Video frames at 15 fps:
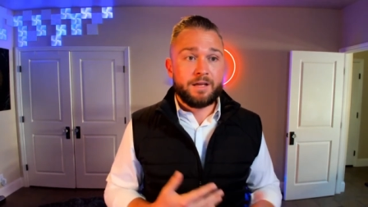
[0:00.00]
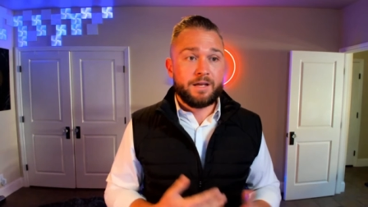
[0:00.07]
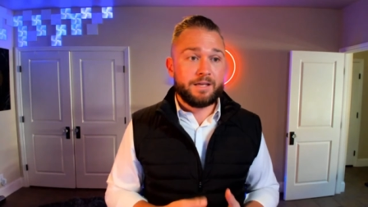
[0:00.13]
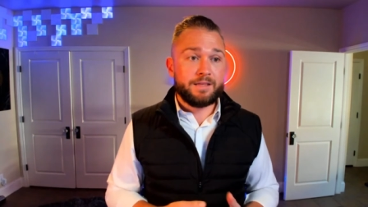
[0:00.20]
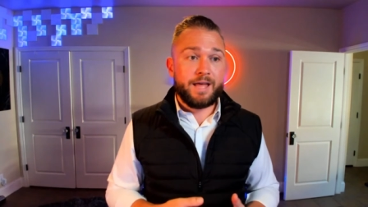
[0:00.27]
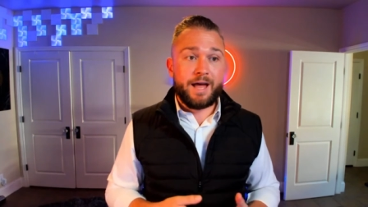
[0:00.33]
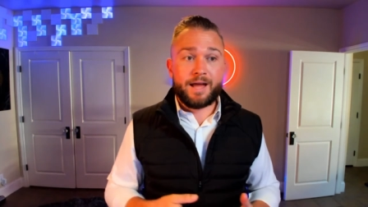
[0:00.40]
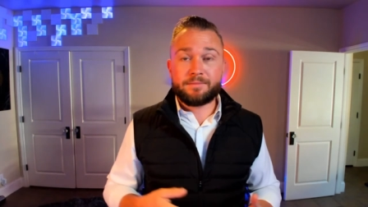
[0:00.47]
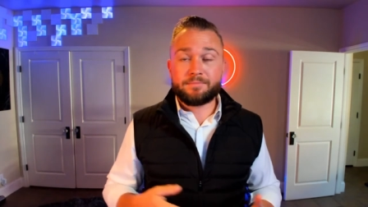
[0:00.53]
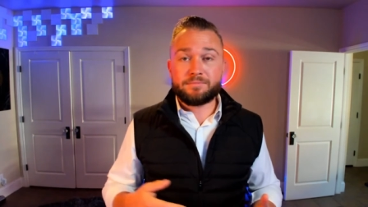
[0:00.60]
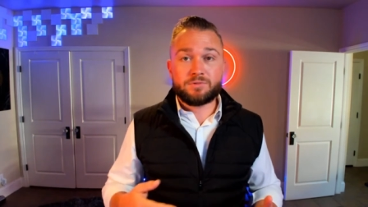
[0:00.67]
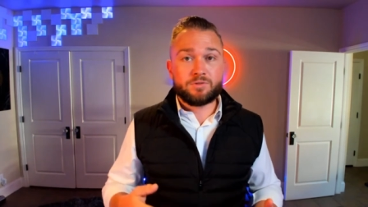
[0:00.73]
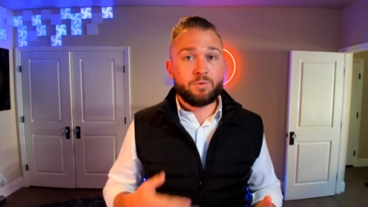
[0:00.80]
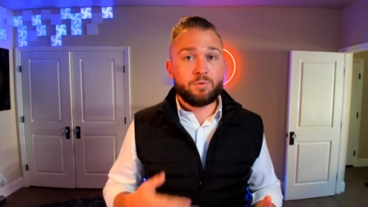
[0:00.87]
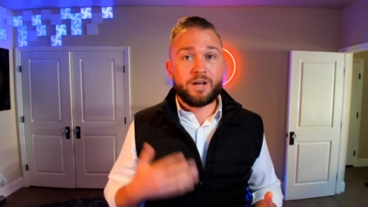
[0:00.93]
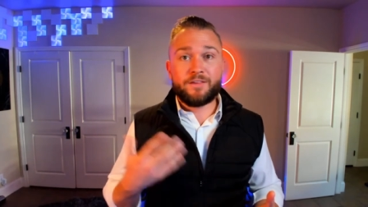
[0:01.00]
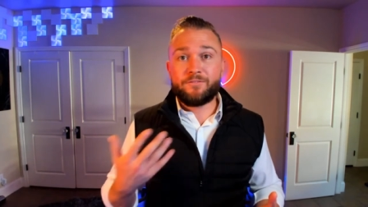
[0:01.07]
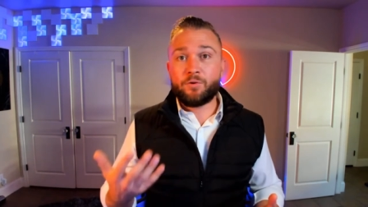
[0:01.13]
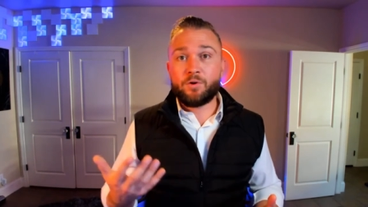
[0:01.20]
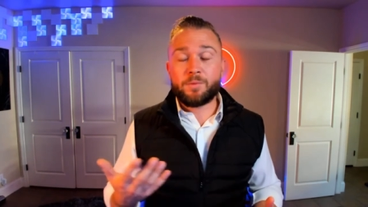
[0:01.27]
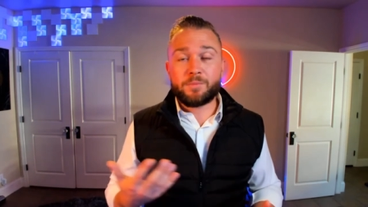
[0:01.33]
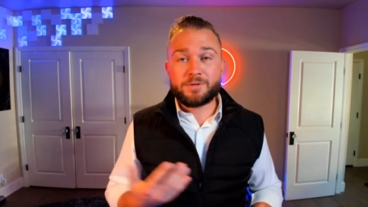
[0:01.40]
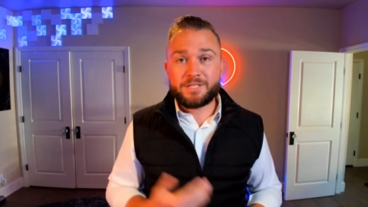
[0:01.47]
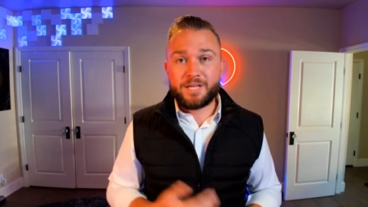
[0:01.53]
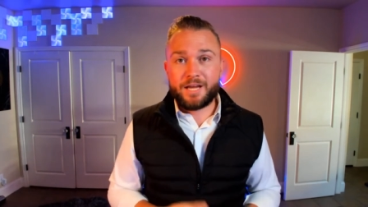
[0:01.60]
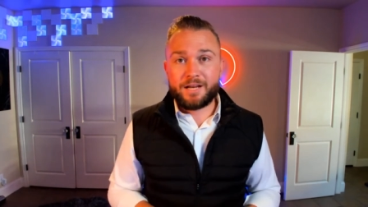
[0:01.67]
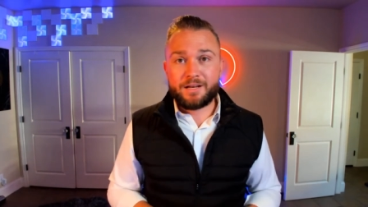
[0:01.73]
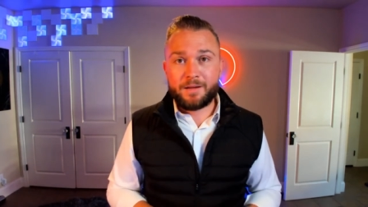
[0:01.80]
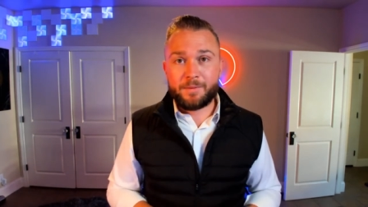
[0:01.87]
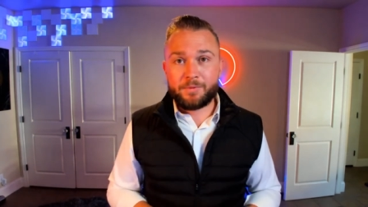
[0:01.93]
in that twenty-four
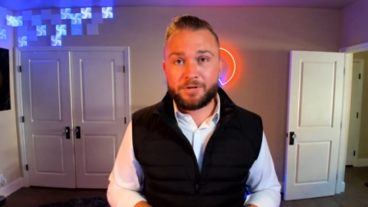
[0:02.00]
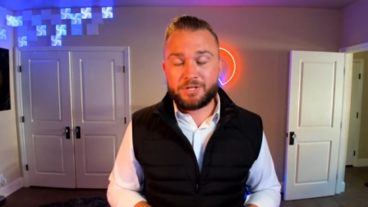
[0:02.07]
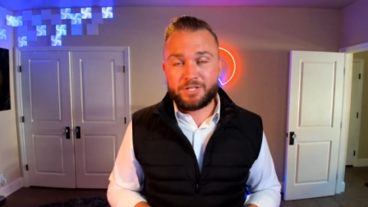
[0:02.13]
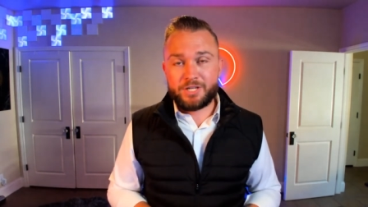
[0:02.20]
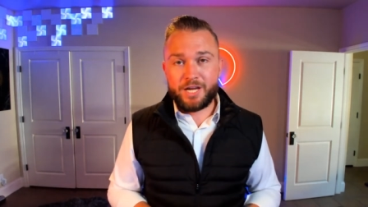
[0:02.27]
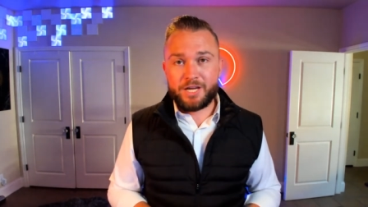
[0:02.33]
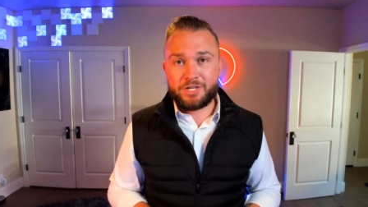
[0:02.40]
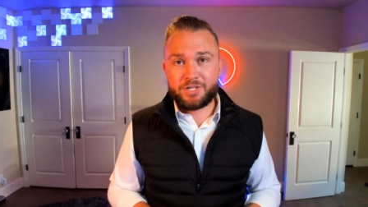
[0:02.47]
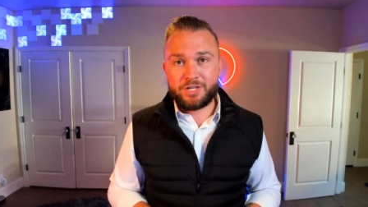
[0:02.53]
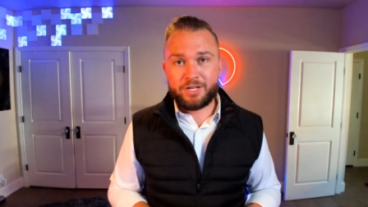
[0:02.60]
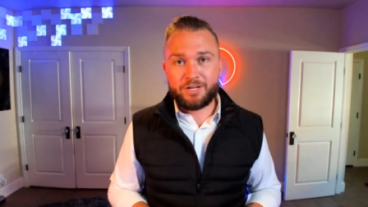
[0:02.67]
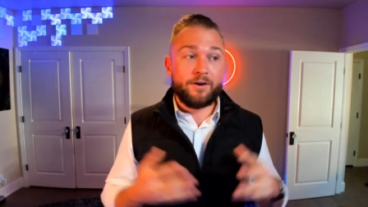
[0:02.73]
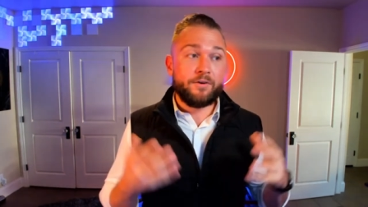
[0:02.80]
percent appreciation